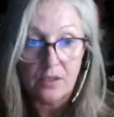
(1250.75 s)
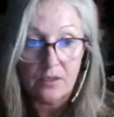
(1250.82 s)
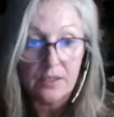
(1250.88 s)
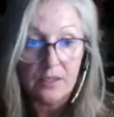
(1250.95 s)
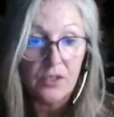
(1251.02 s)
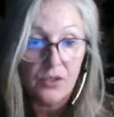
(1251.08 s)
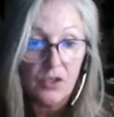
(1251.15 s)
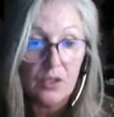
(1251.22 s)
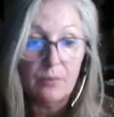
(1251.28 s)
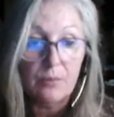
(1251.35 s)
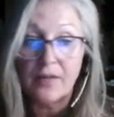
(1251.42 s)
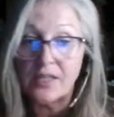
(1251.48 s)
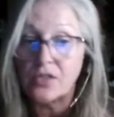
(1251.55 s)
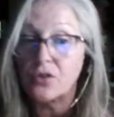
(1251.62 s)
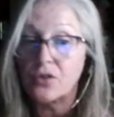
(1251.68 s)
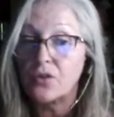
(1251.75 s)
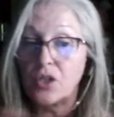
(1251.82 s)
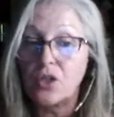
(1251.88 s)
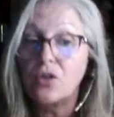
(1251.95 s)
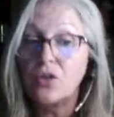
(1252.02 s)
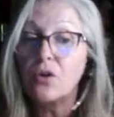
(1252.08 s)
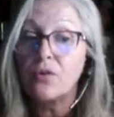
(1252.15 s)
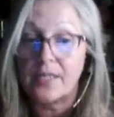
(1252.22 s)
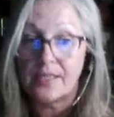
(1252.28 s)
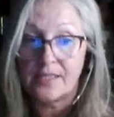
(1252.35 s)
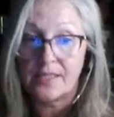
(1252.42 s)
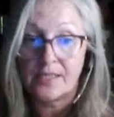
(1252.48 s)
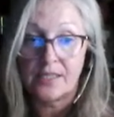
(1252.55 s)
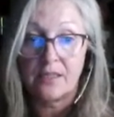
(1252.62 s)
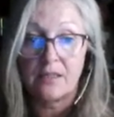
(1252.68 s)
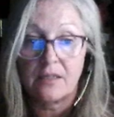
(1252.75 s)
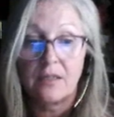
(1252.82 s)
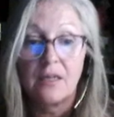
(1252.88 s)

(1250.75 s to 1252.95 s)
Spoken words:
clinical supervisor that you don't get stuck